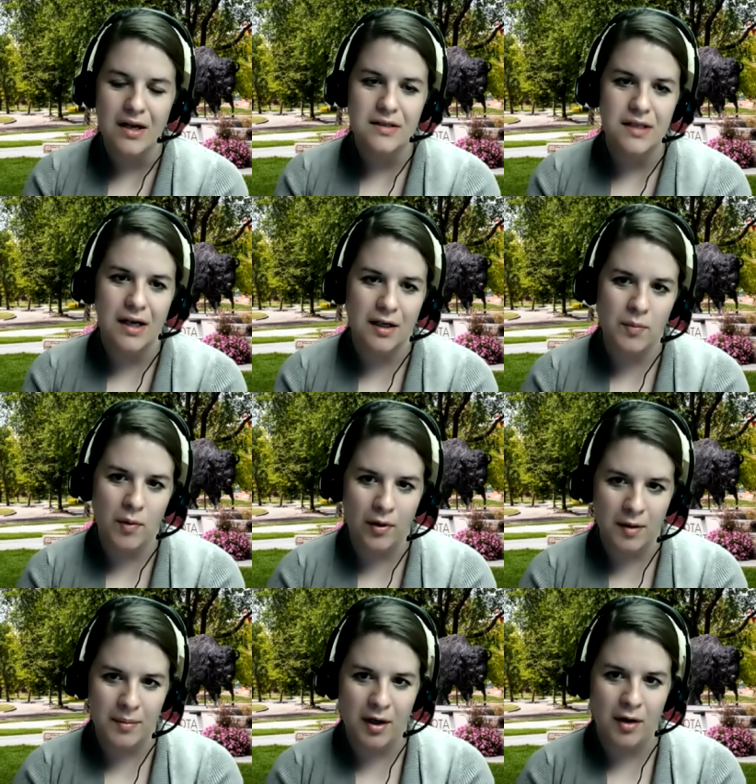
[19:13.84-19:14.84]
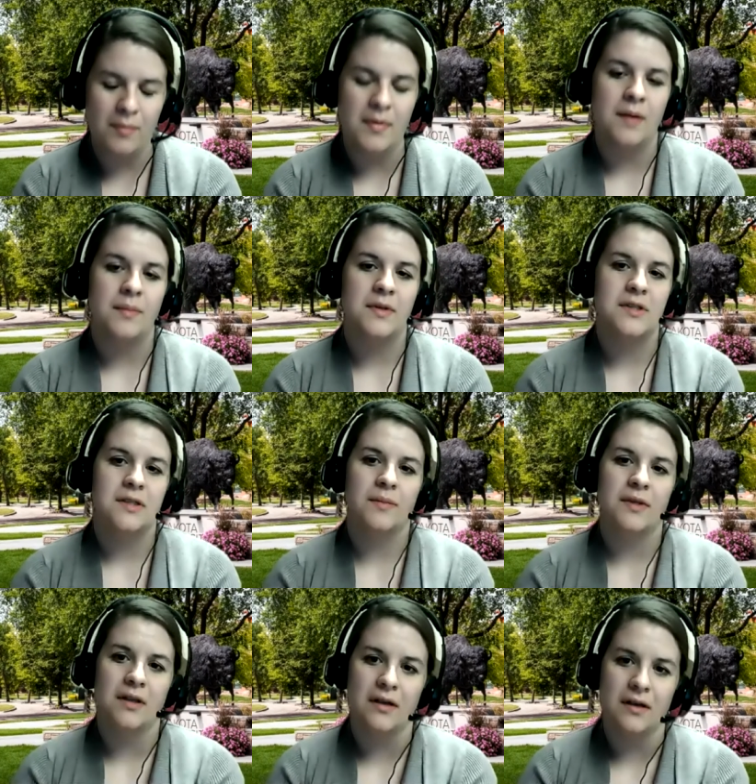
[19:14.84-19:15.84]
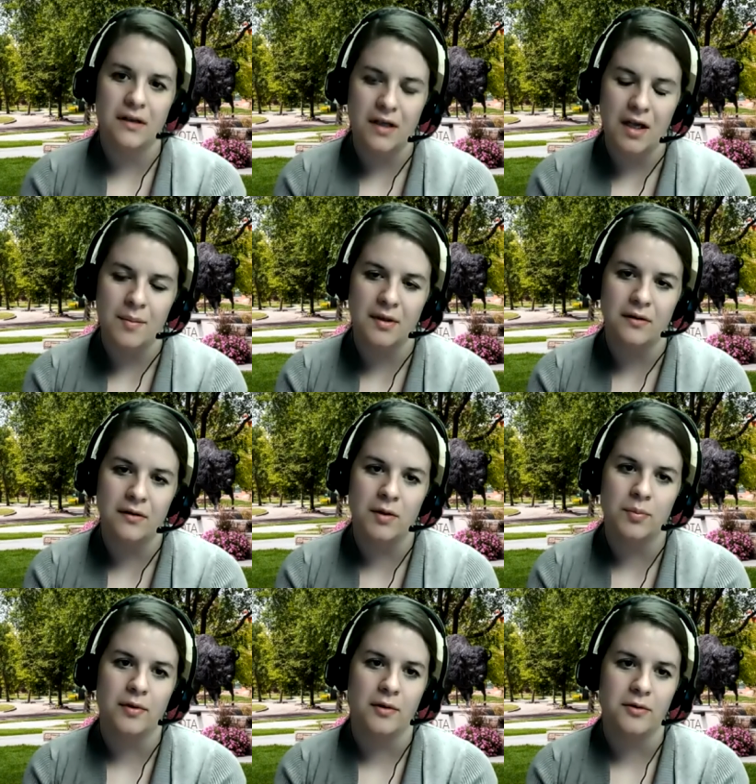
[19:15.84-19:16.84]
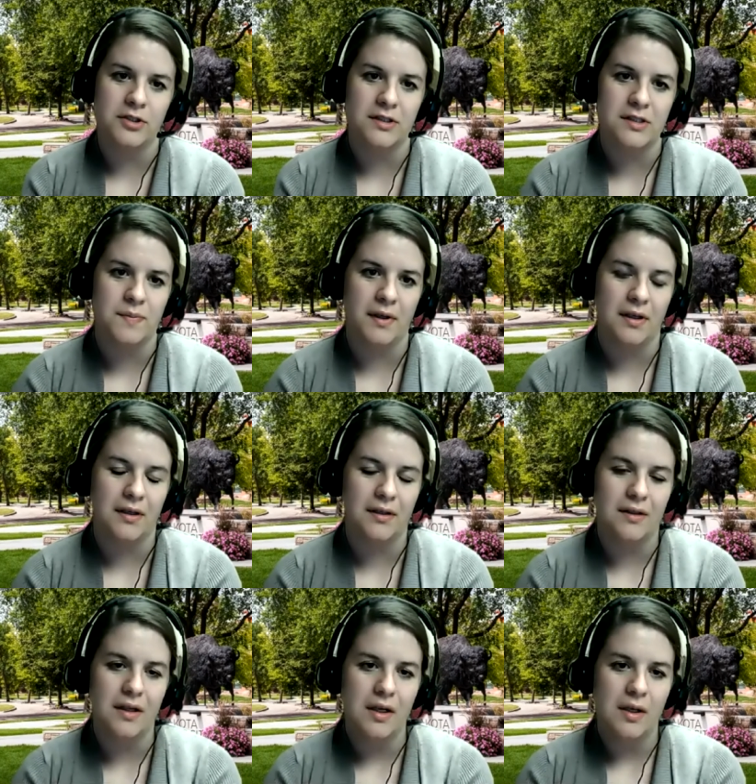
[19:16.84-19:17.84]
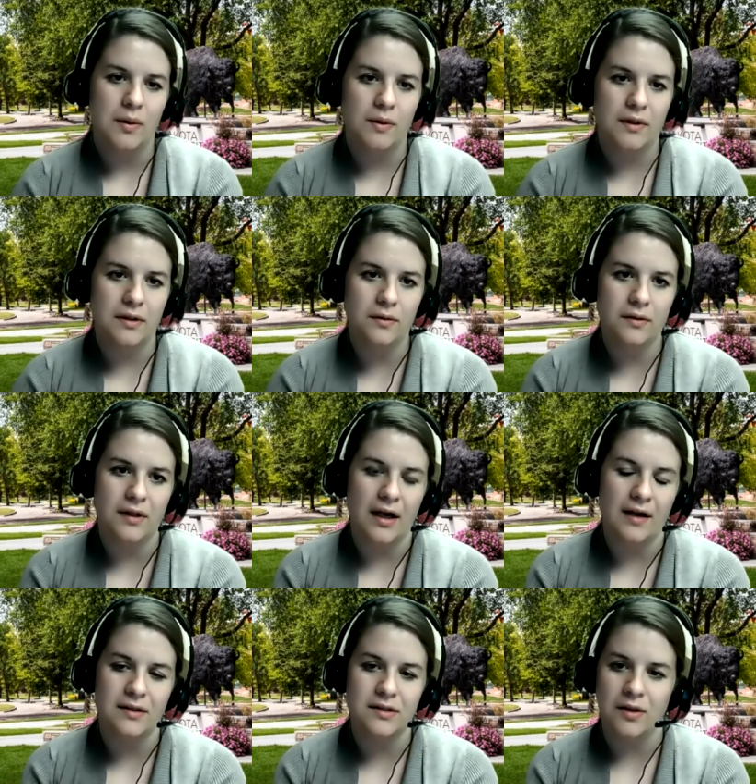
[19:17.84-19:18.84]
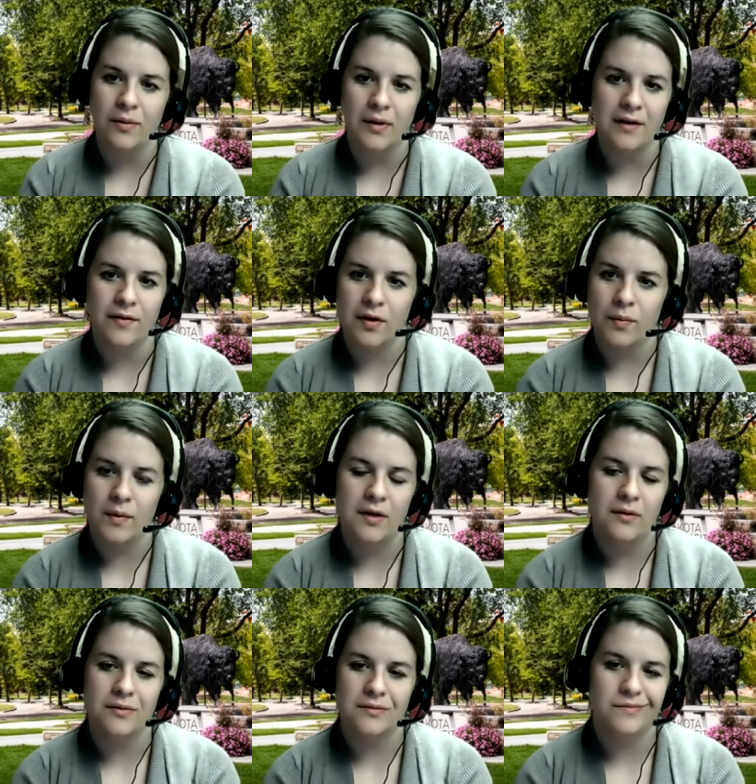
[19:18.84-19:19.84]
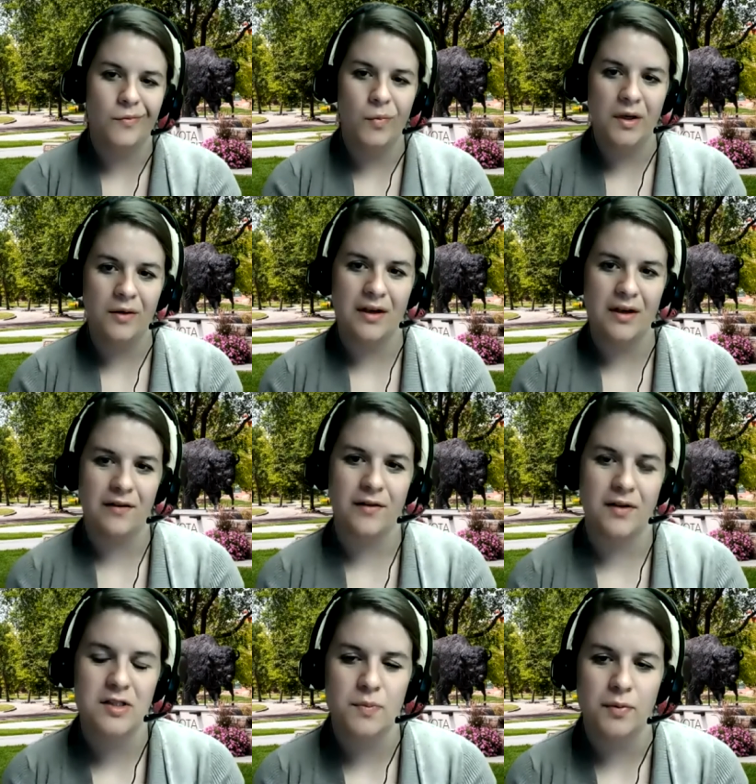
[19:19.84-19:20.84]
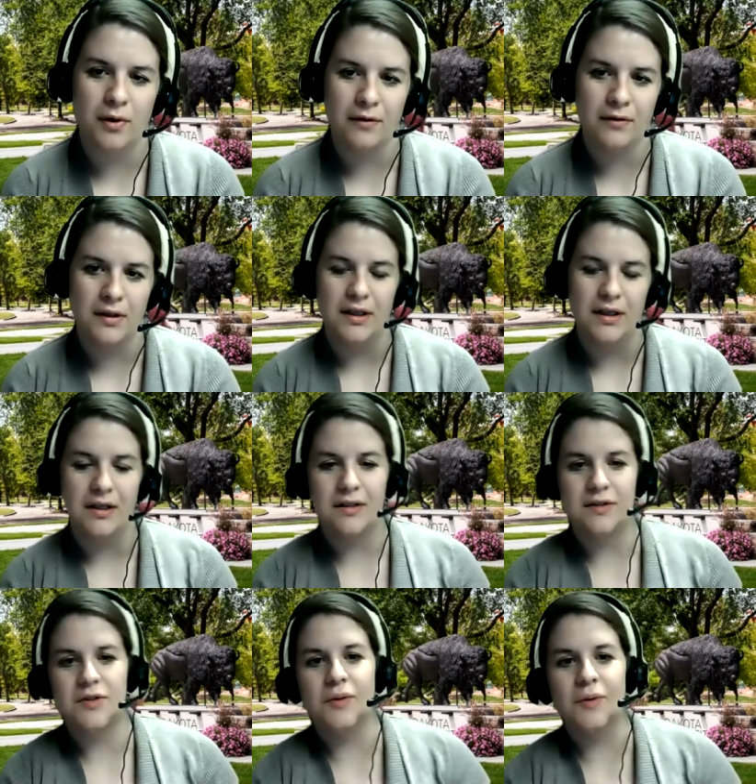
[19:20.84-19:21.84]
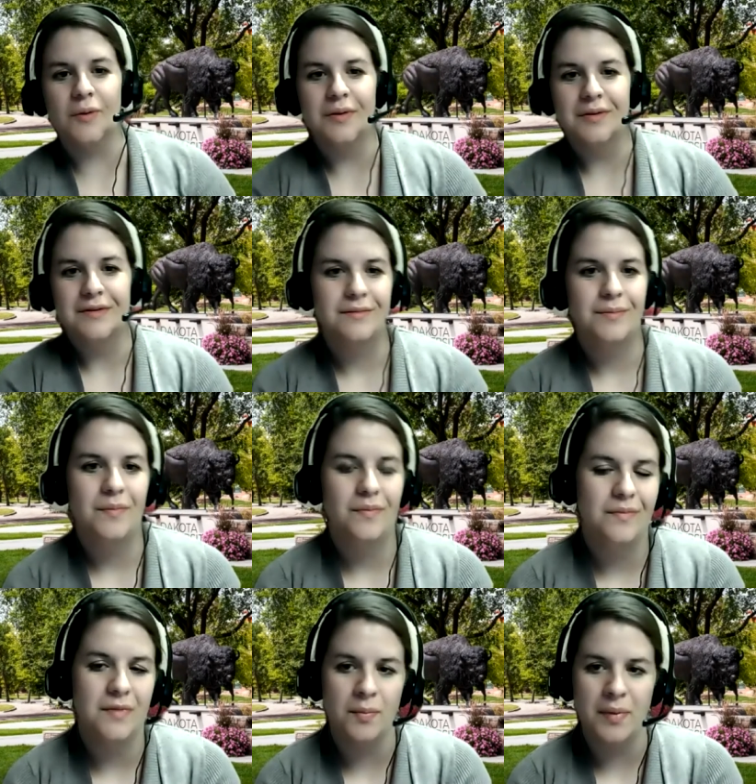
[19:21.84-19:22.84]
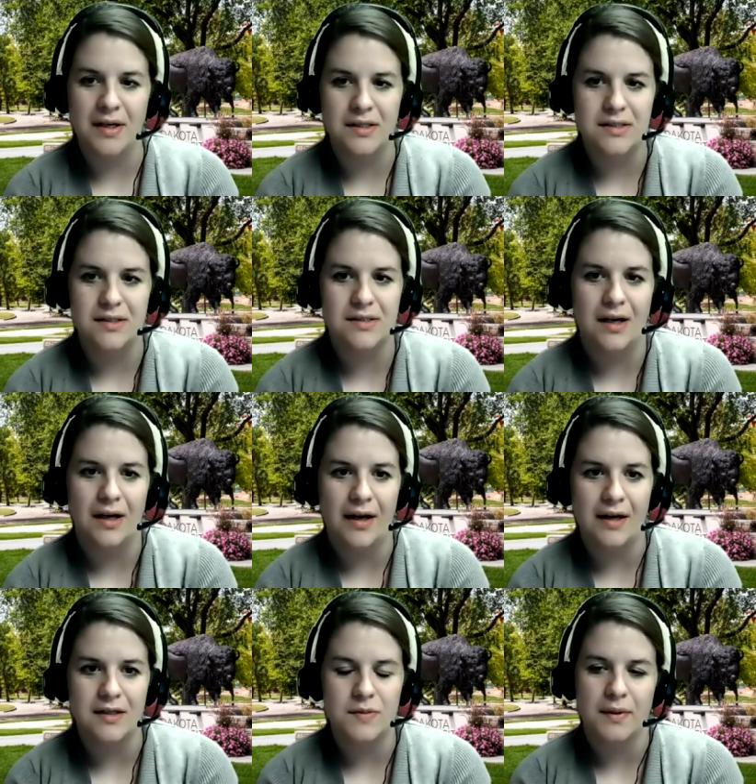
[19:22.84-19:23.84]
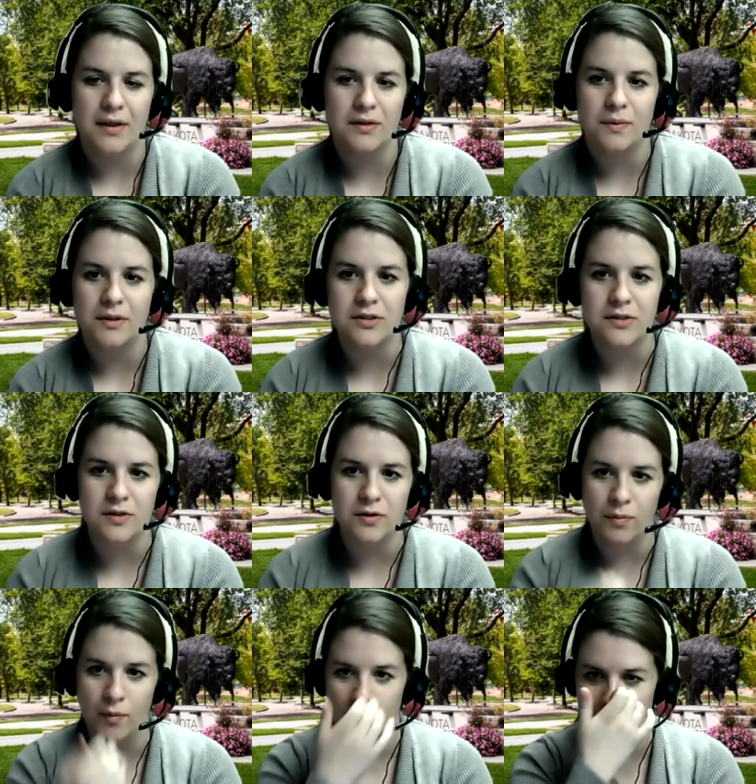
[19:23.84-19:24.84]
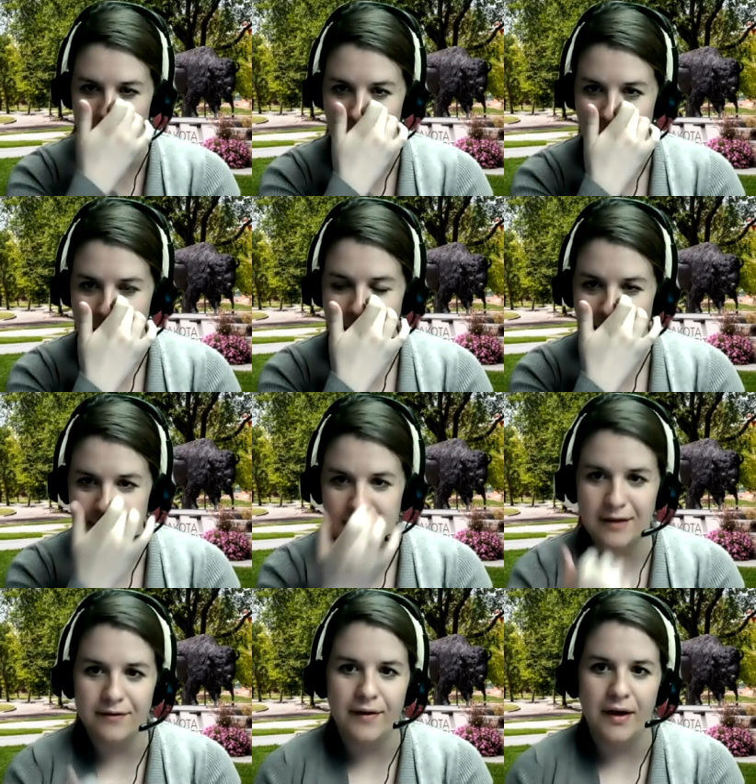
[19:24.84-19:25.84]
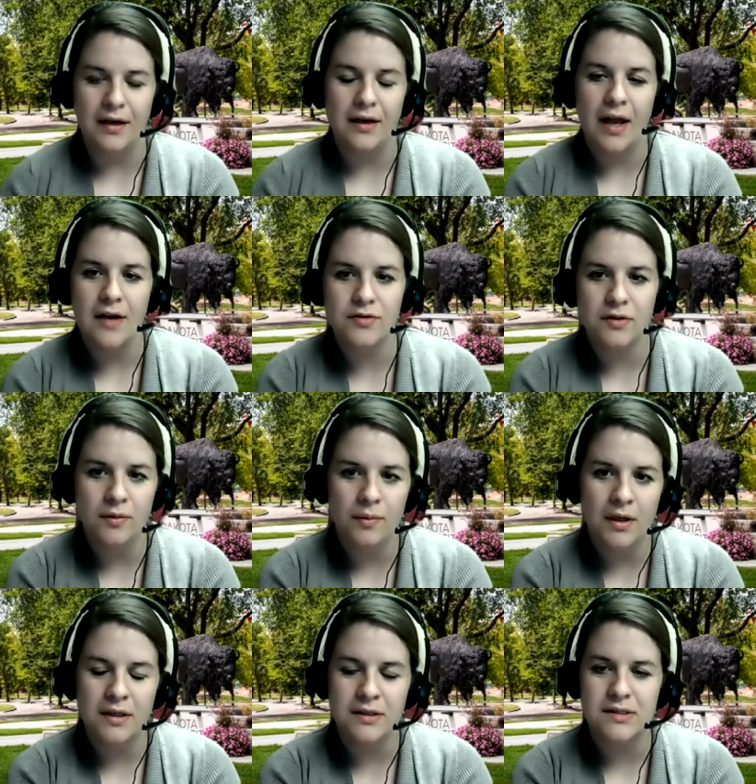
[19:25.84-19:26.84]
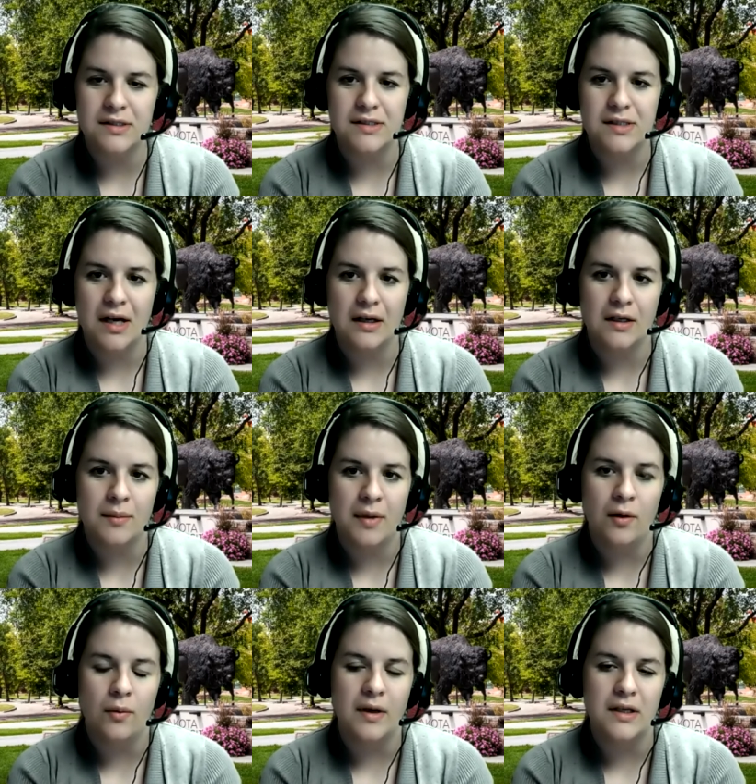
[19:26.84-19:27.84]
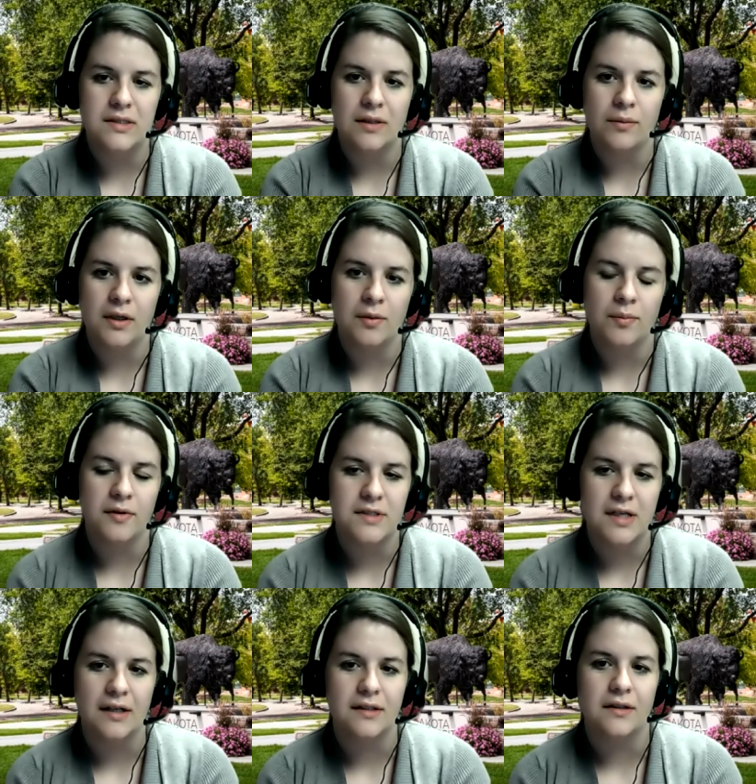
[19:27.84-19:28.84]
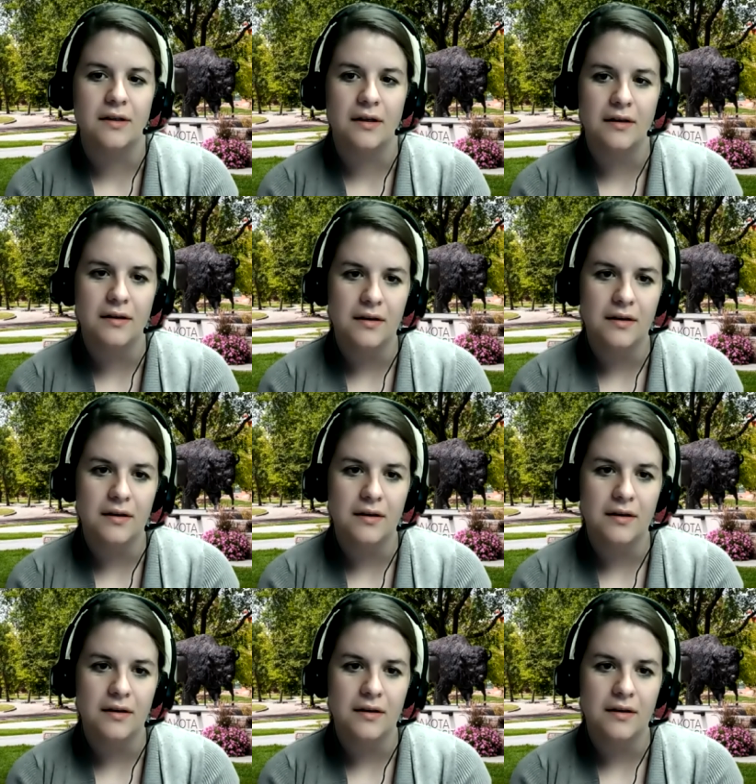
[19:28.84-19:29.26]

talk more about maybe some of the chemical approaches, but with youth i don't ever we don't we don't ever explore really into the pesticide aspect we just do more identifying natural ones and talking about ways that we can protect our